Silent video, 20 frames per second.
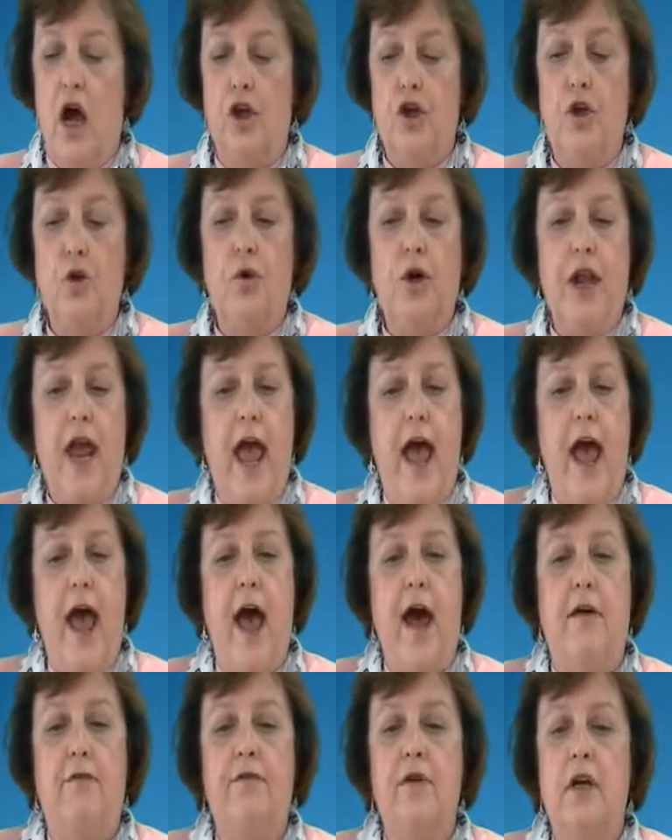You could
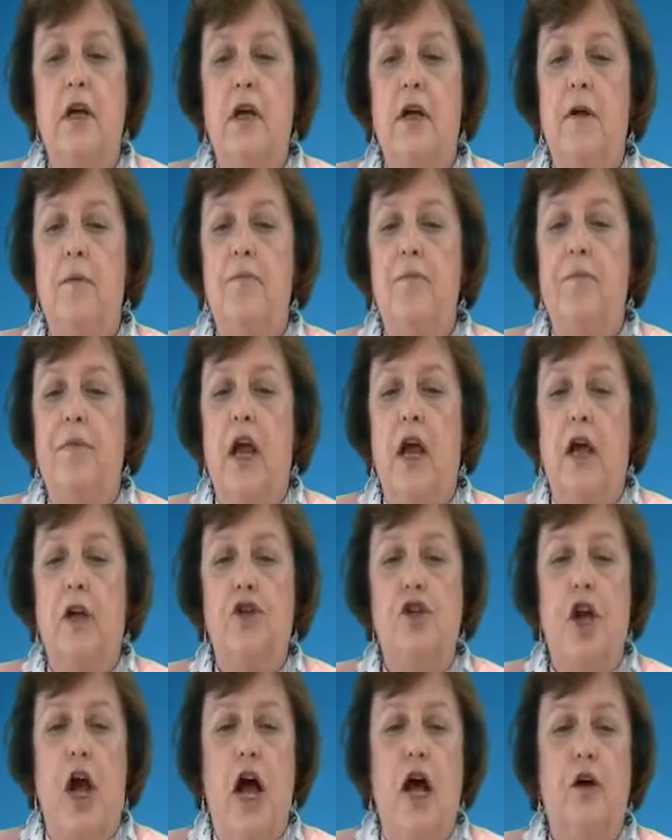have a
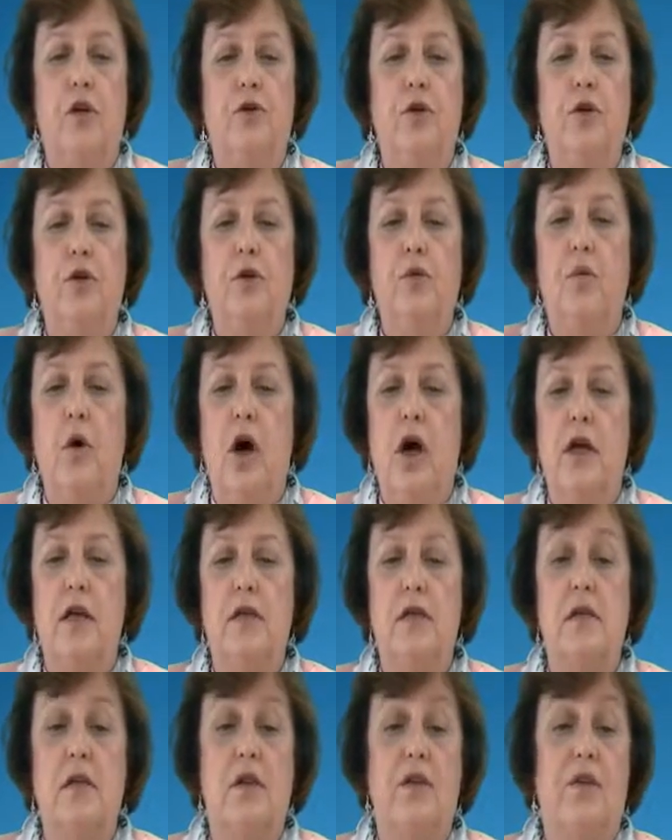child who
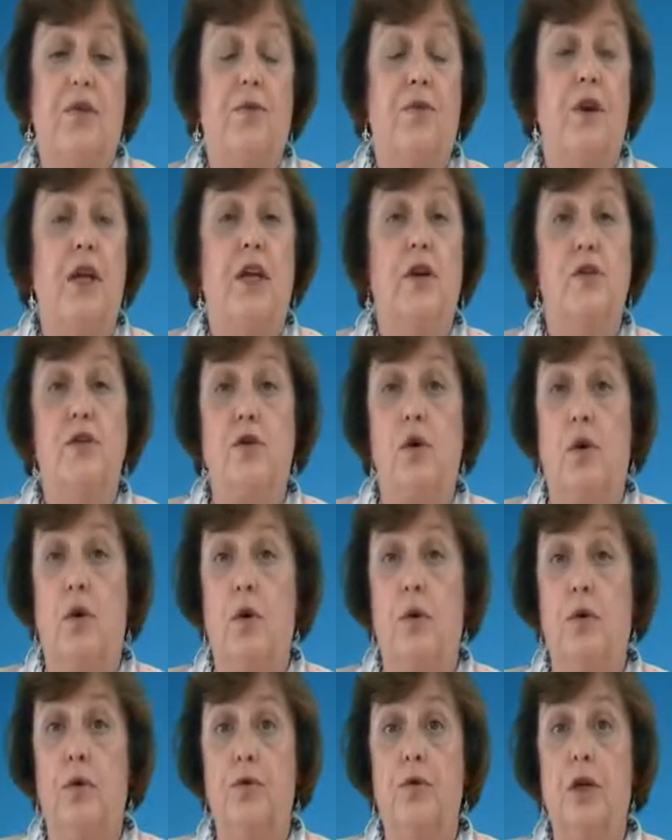was 3 years
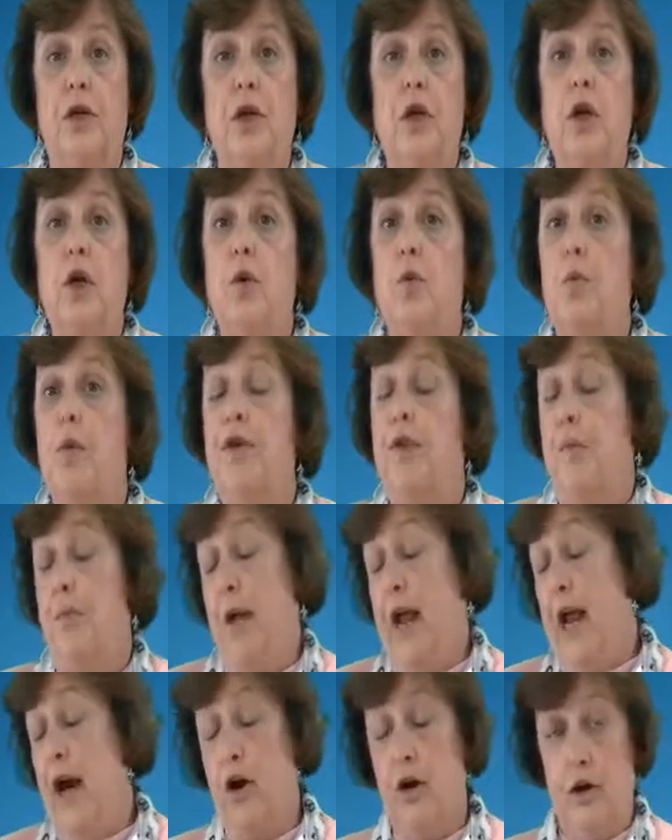old with a
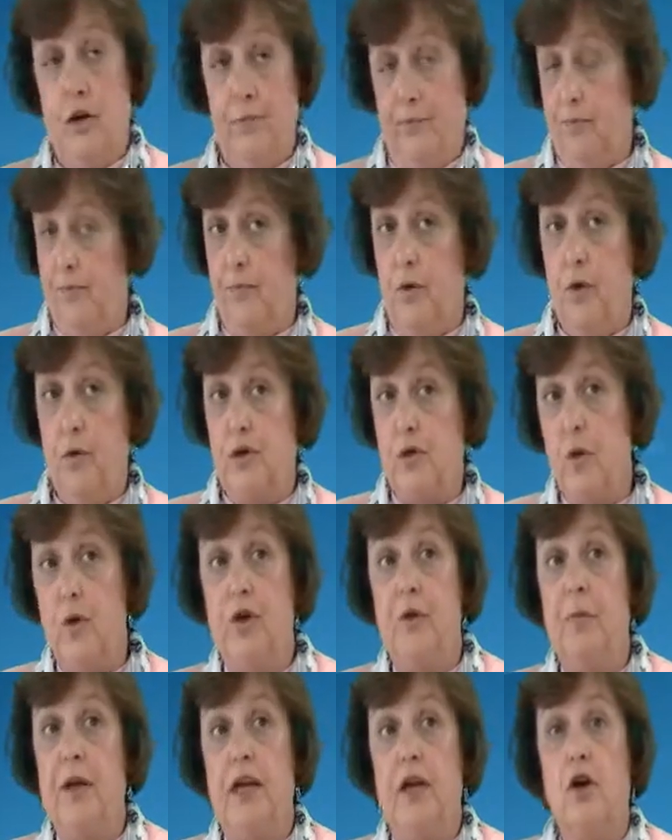parent who was
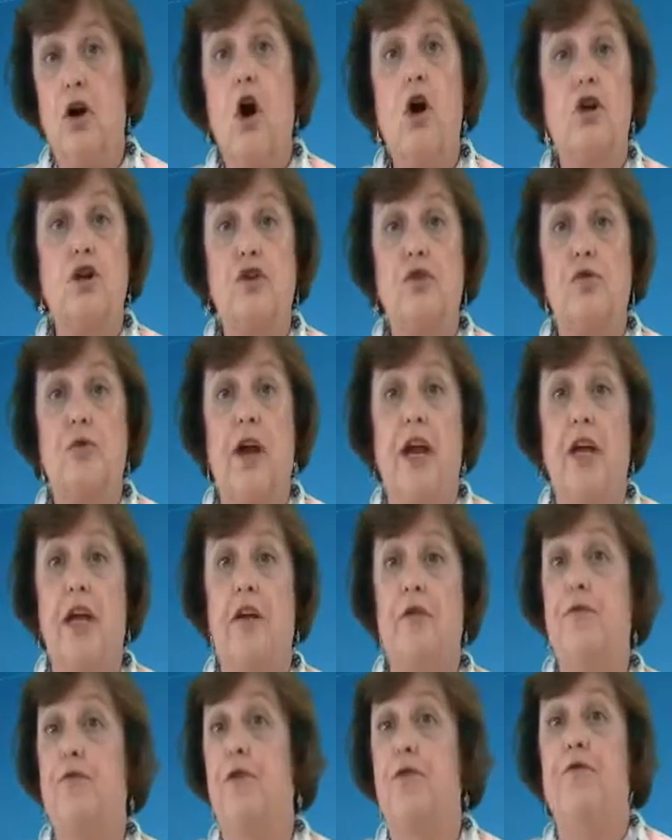going to be
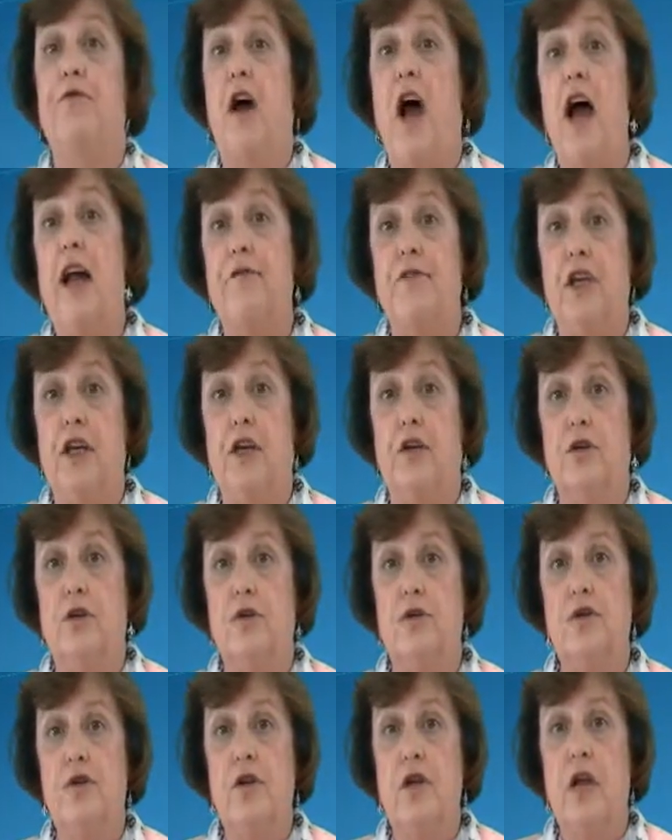incarcerated for 5
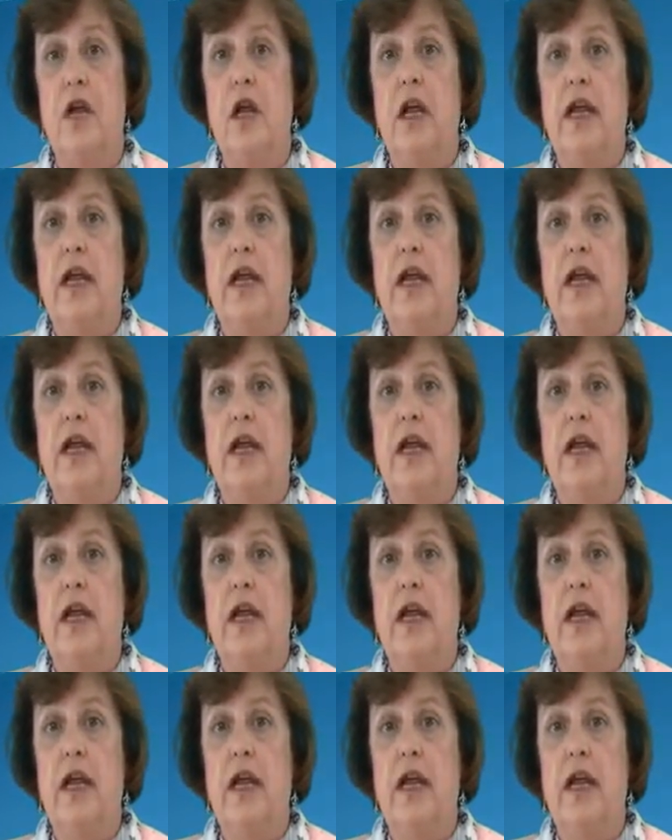years,